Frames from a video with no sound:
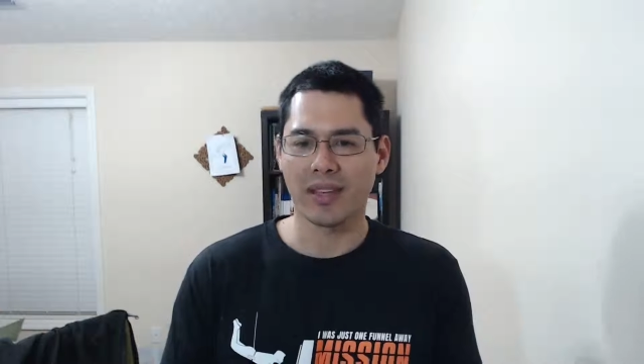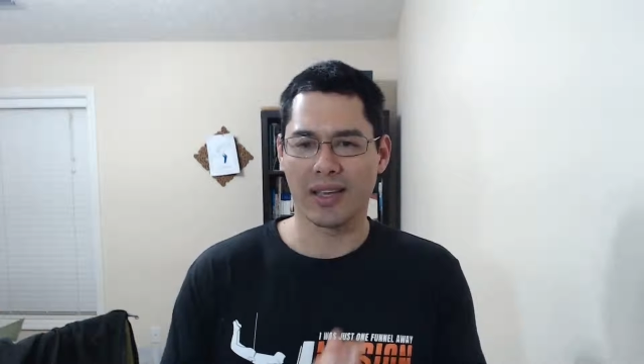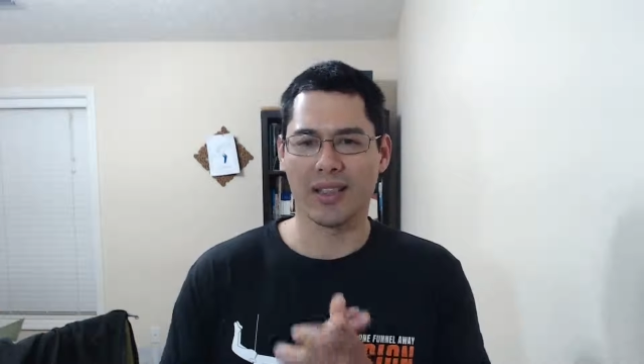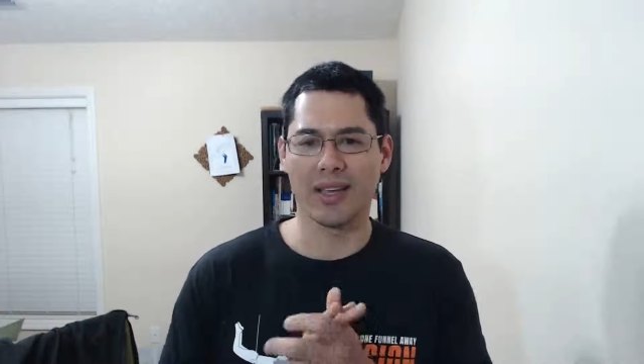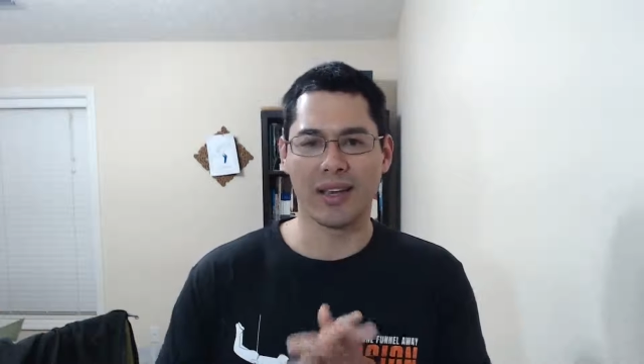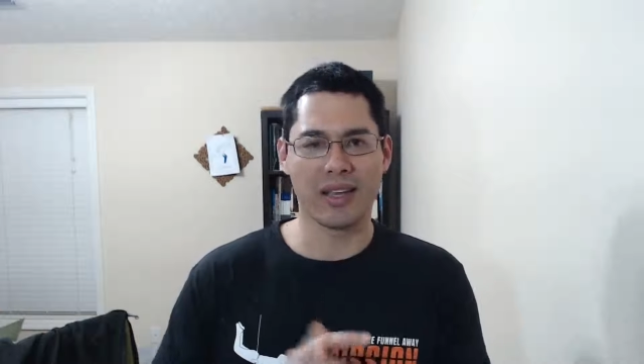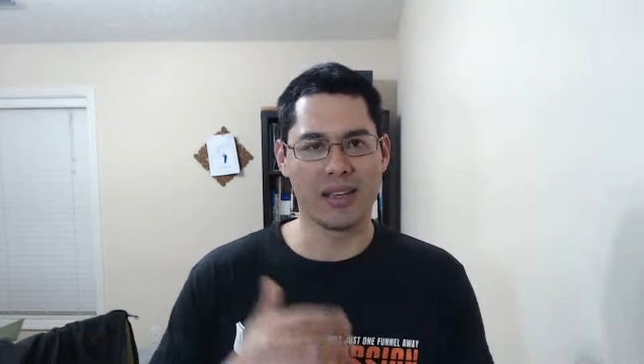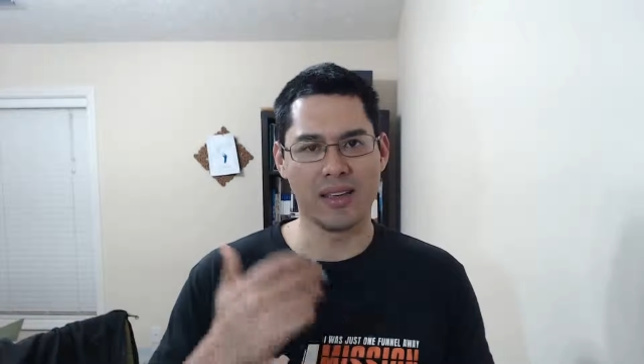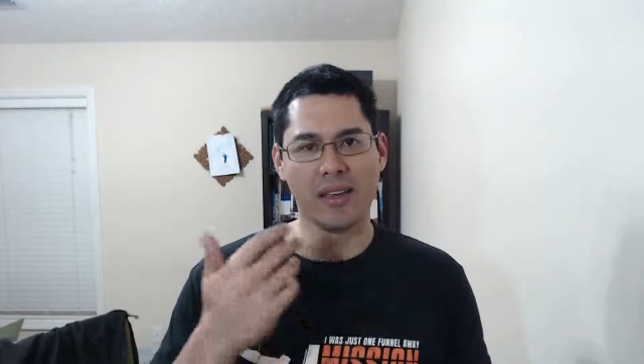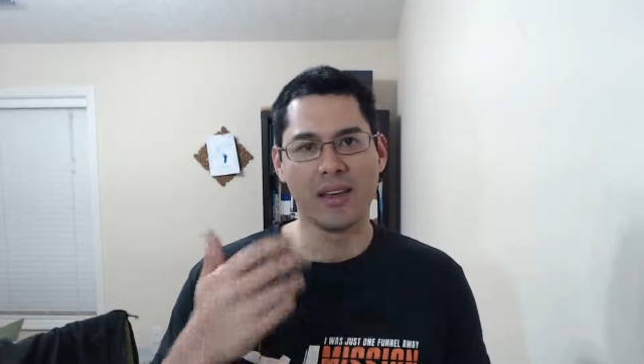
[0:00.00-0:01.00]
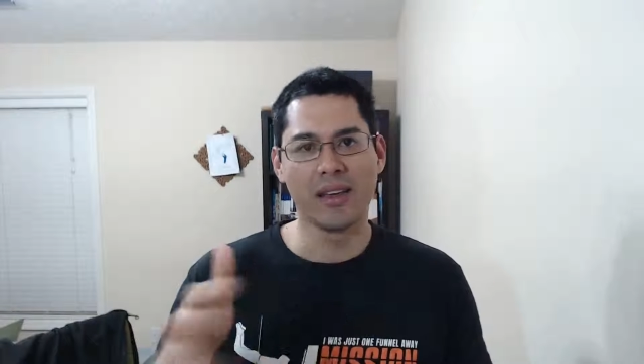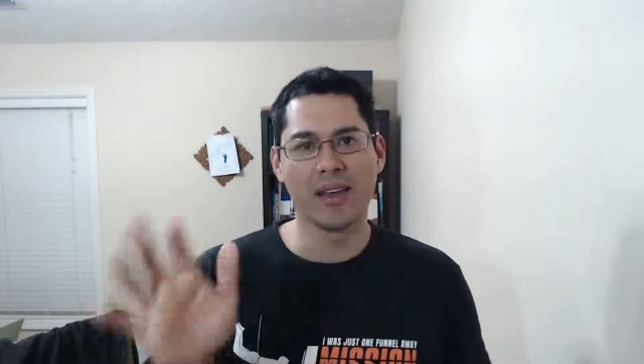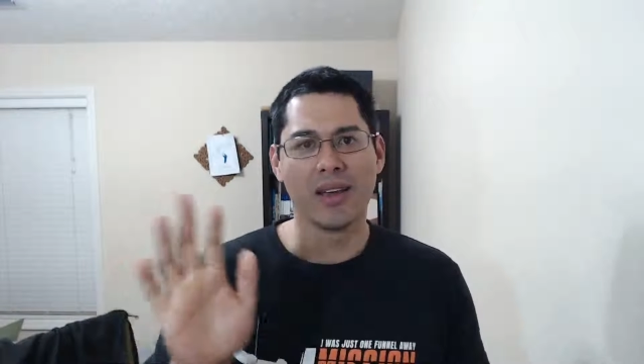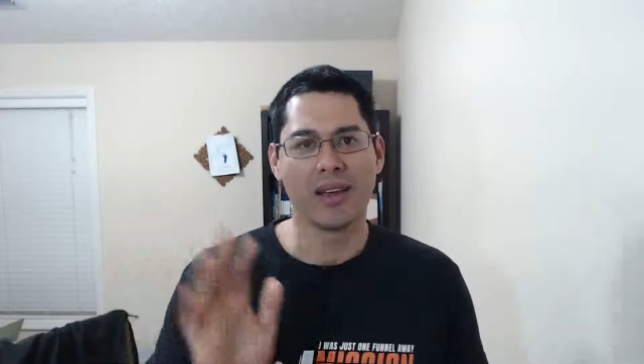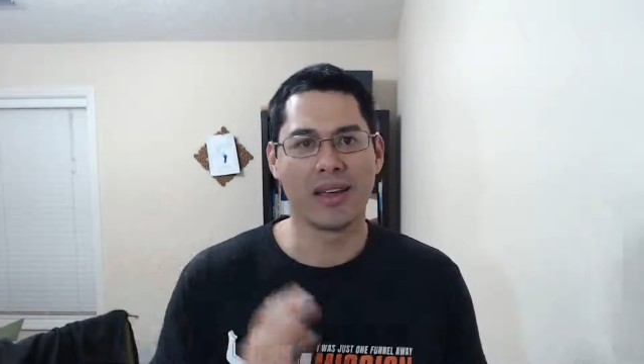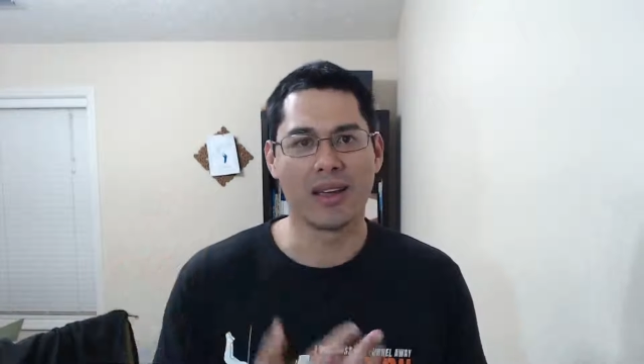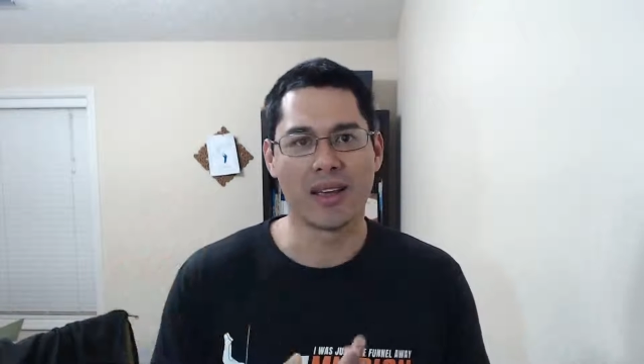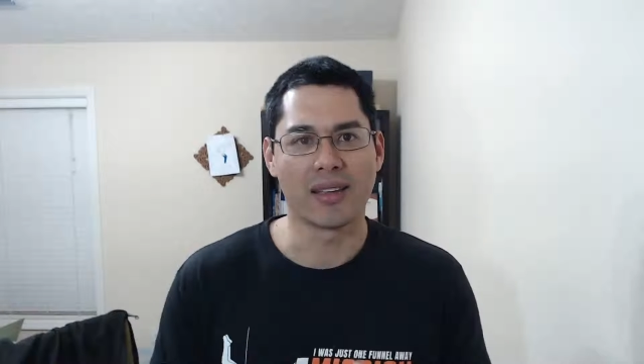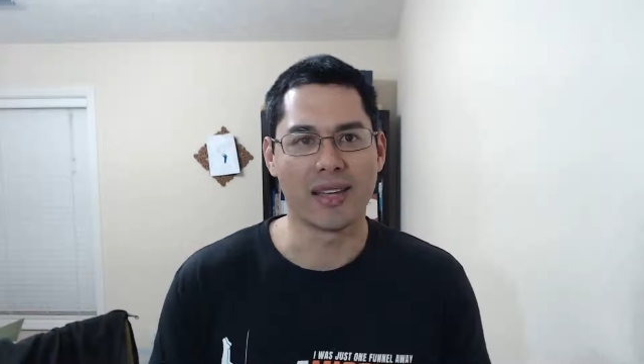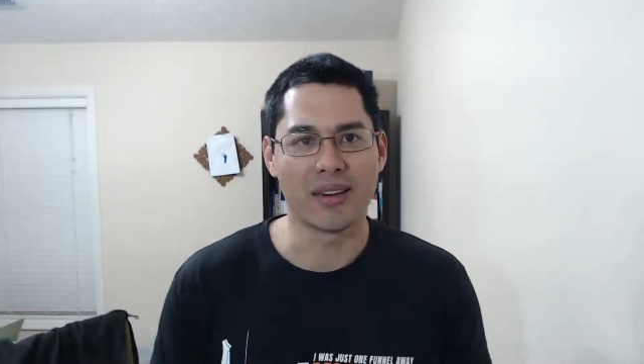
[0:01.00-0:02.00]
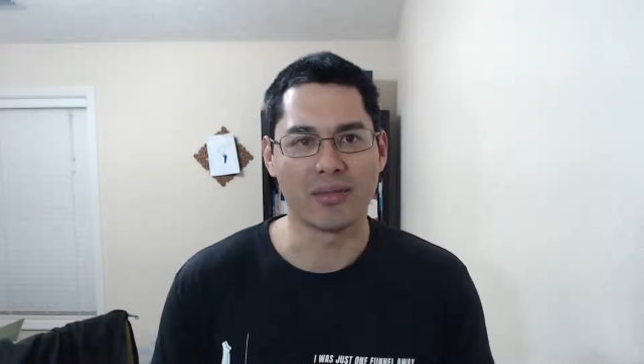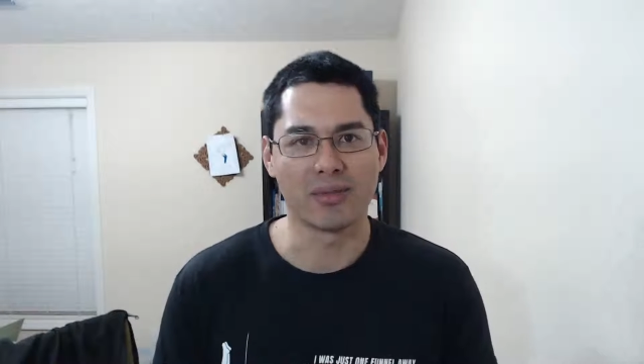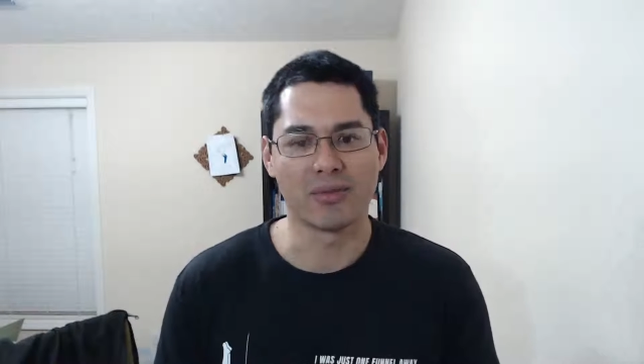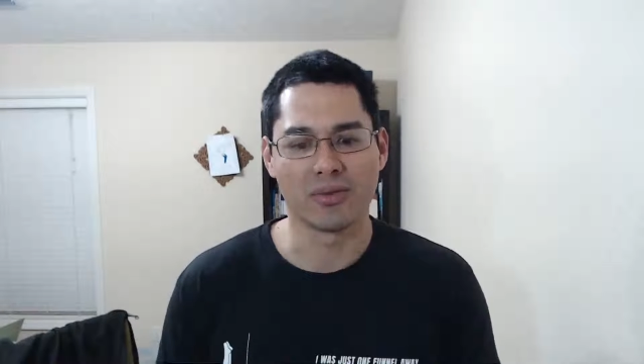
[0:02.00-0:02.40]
and then he getting kicked out,